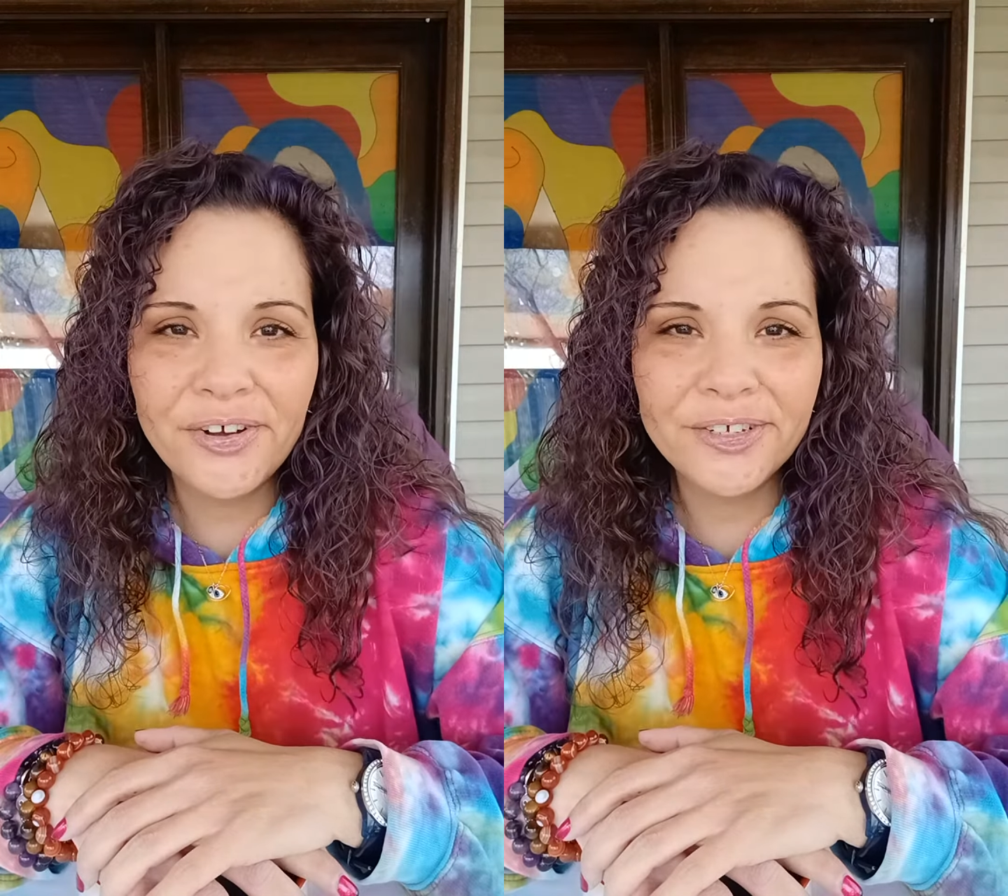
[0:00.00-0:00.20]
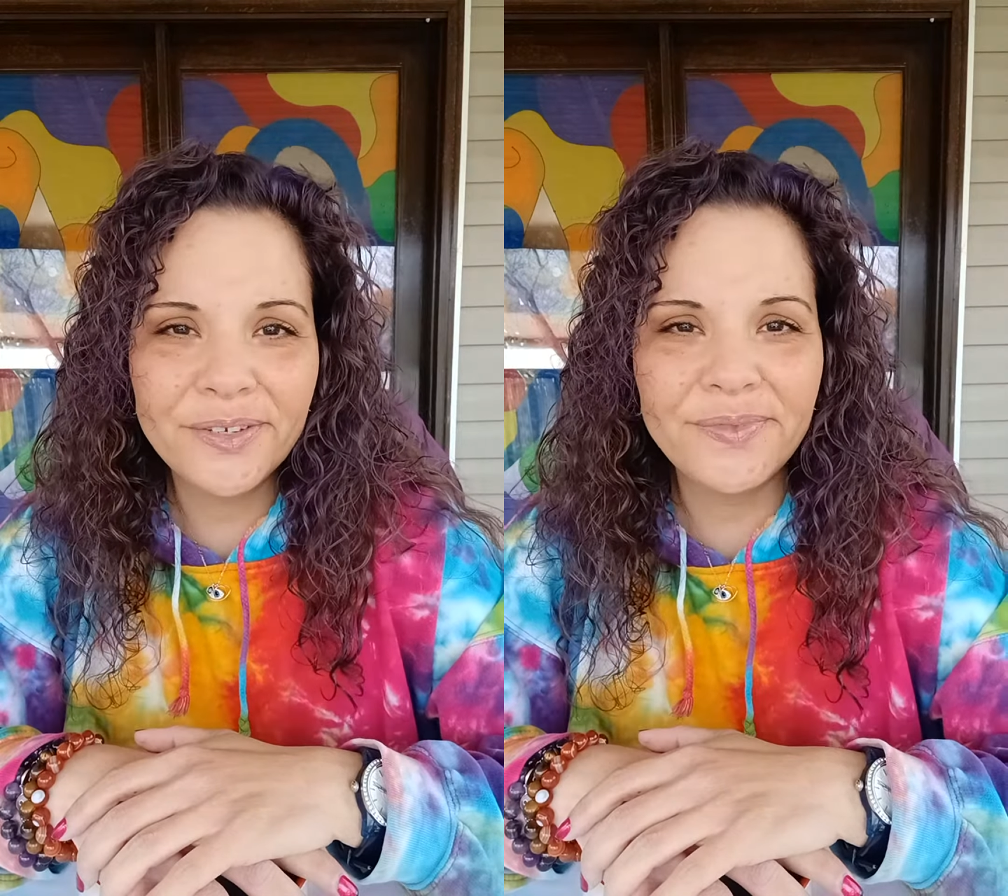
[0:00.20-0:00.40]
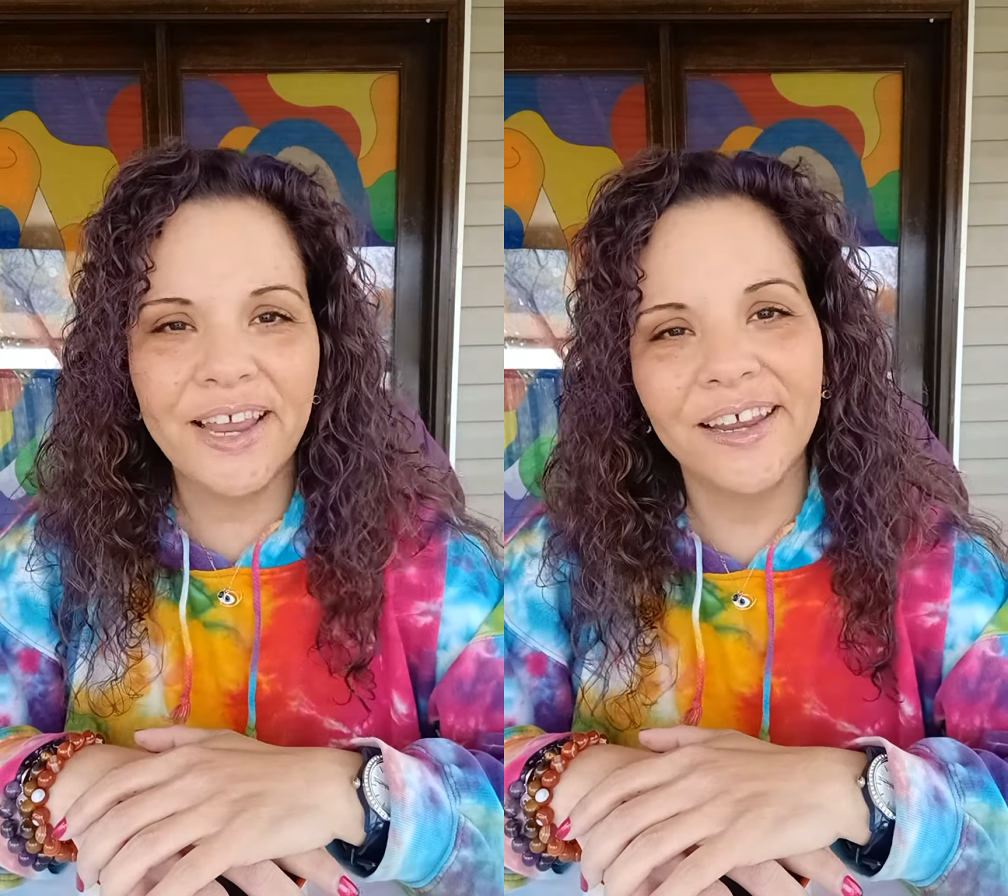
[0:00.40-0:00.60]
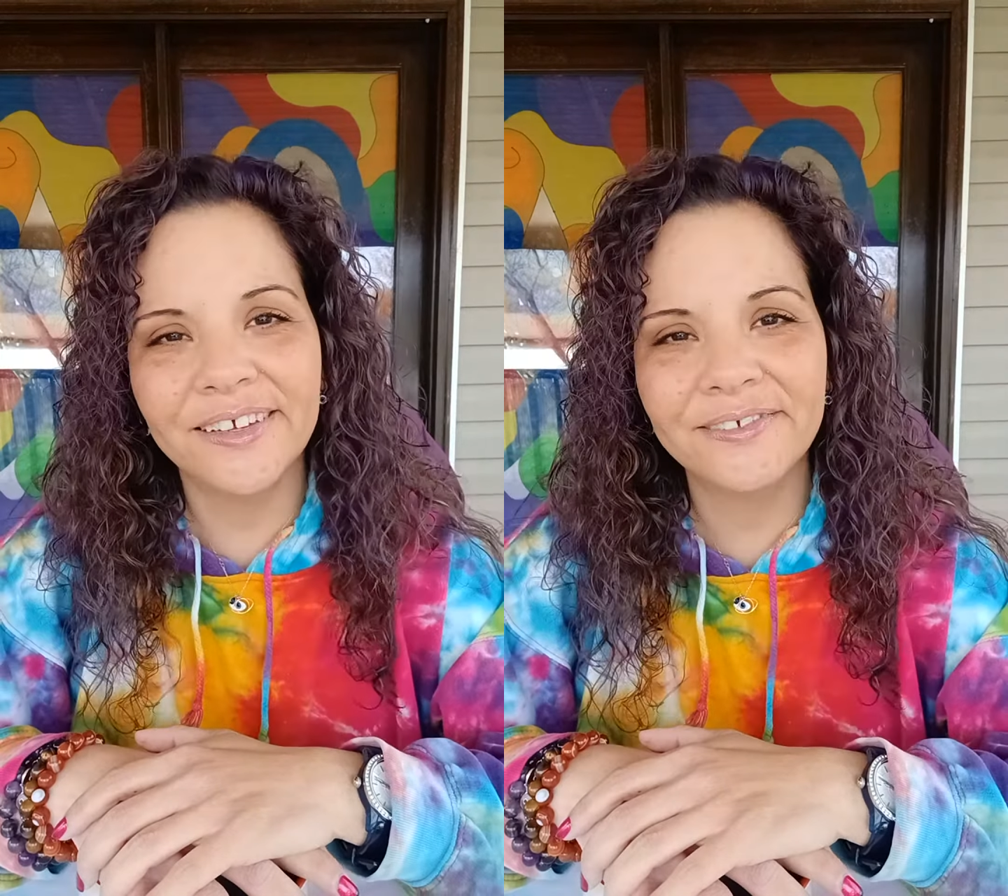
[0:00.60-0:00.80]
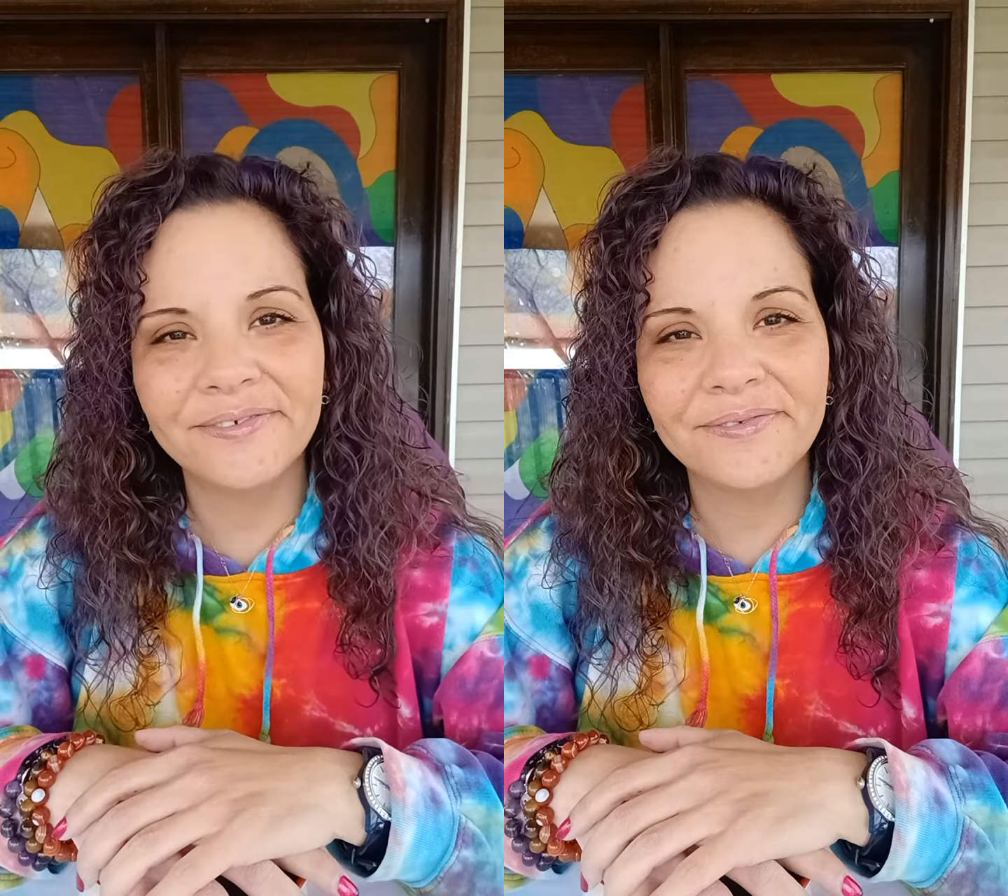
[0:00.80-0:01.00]
awesome day.
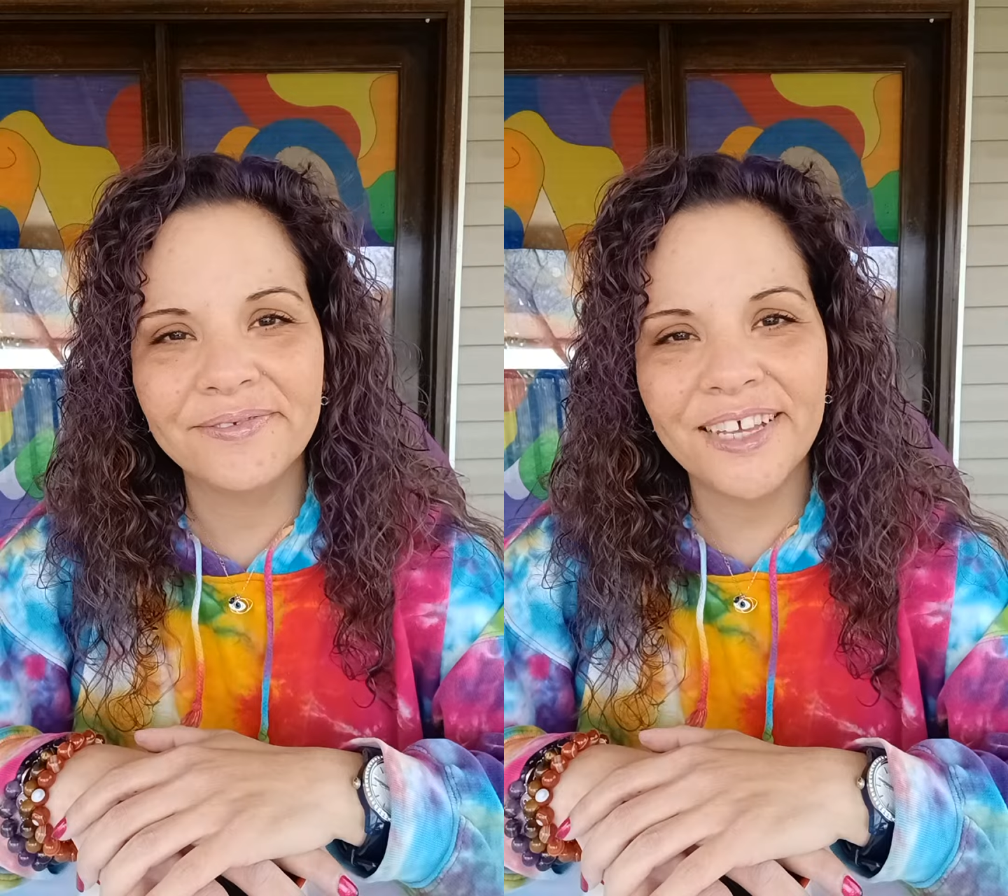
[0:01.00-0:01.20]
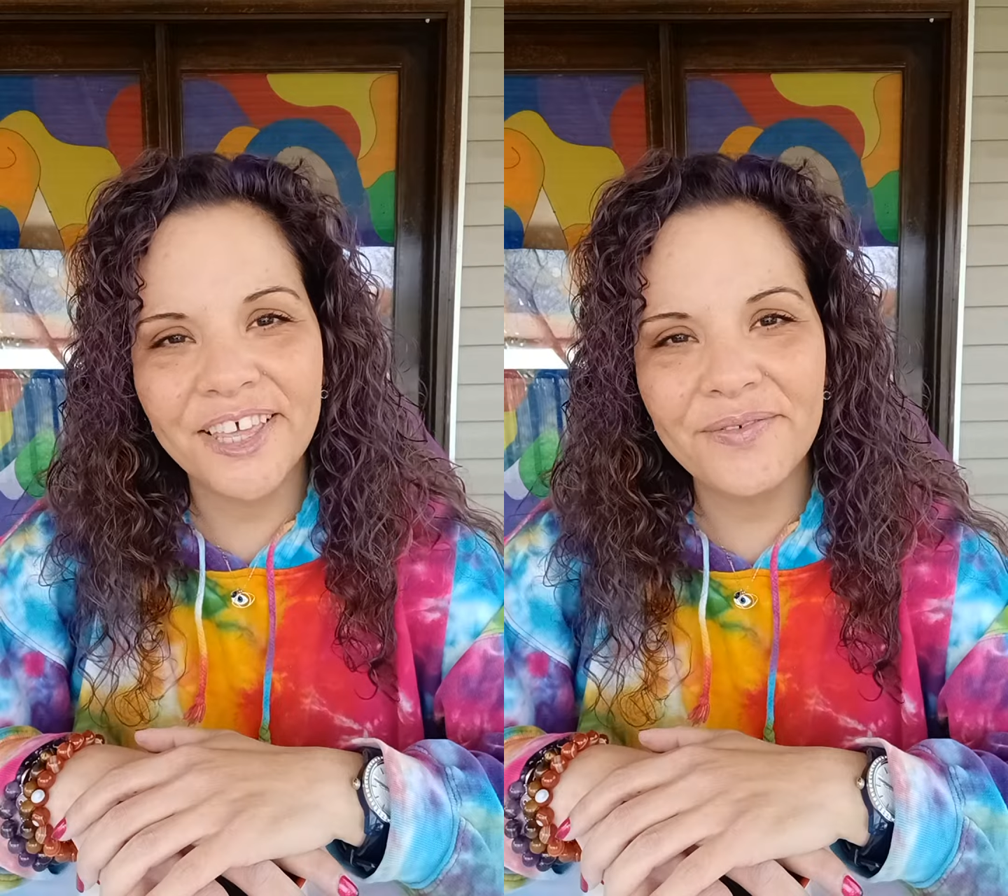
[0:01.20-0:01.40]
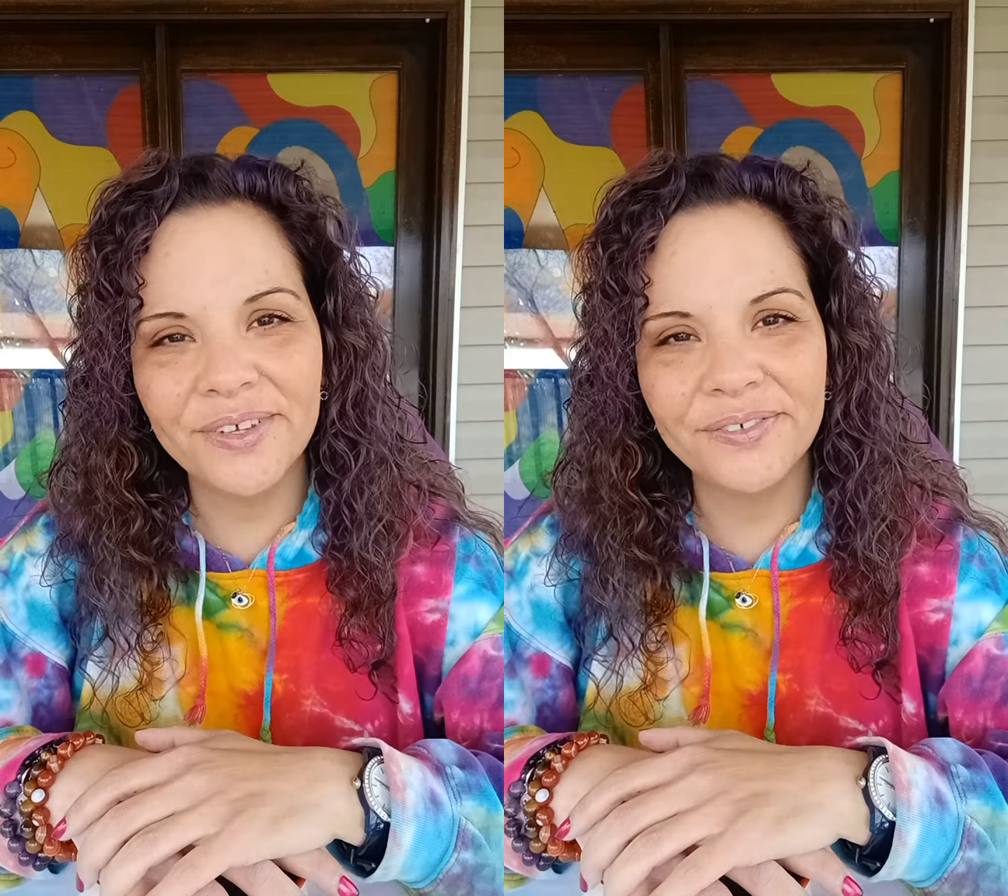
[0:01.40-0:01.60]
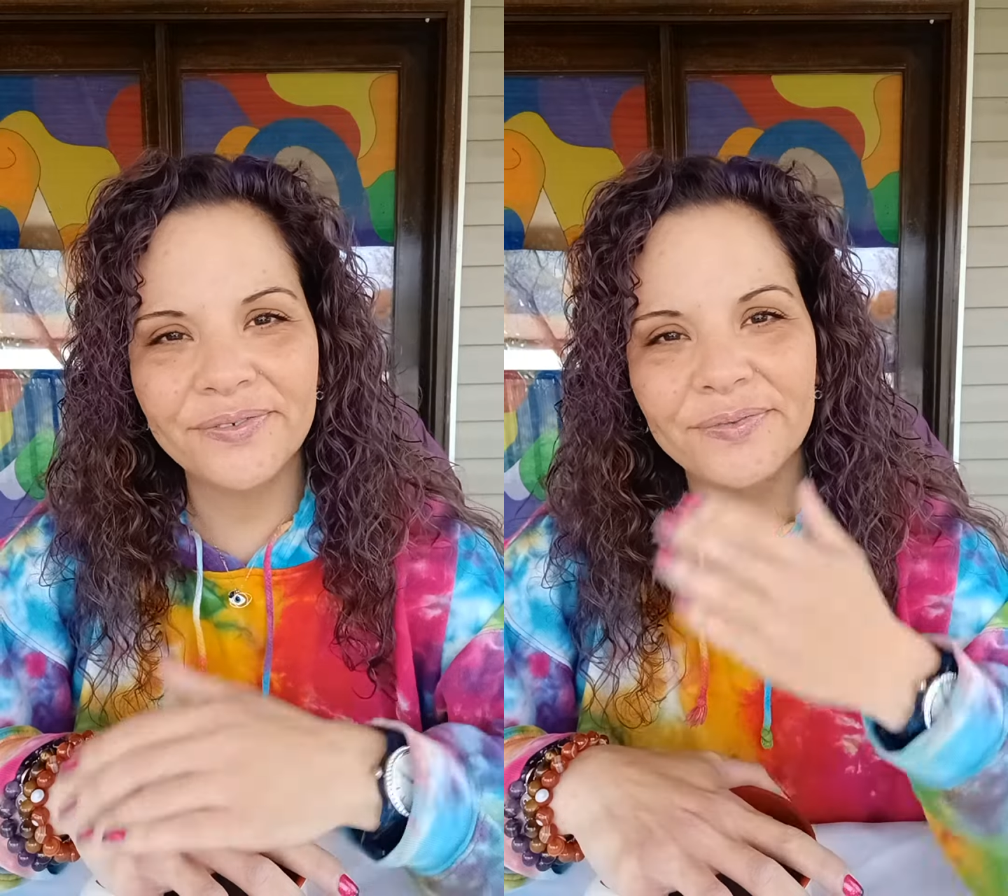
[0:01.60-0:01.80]
I love you.